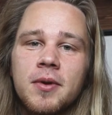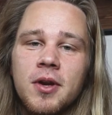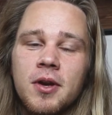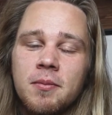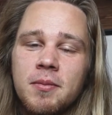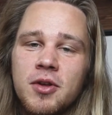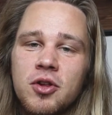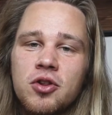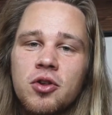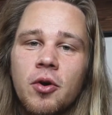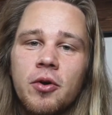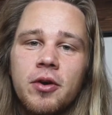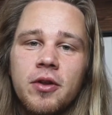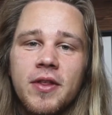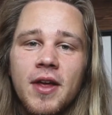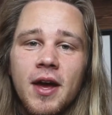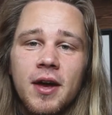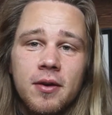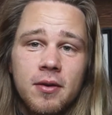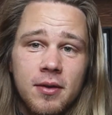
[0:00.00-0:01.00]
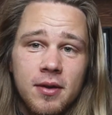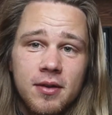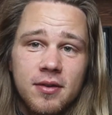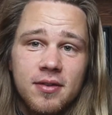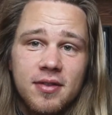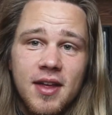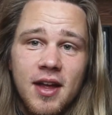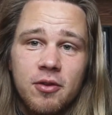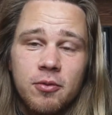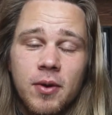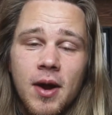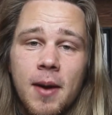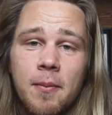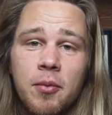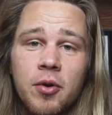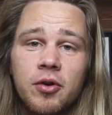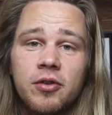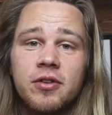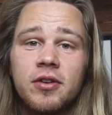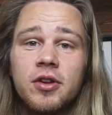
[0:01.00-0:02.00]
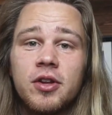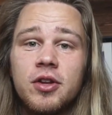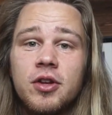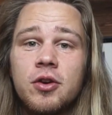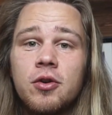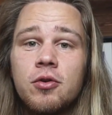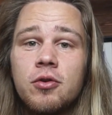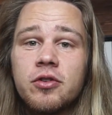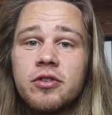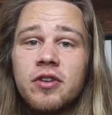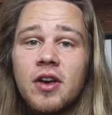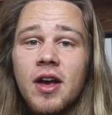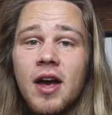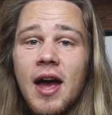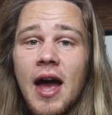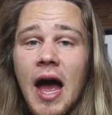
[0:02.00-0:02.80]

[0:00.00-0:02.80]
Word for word: gonna be showing you that because that's what I personally use.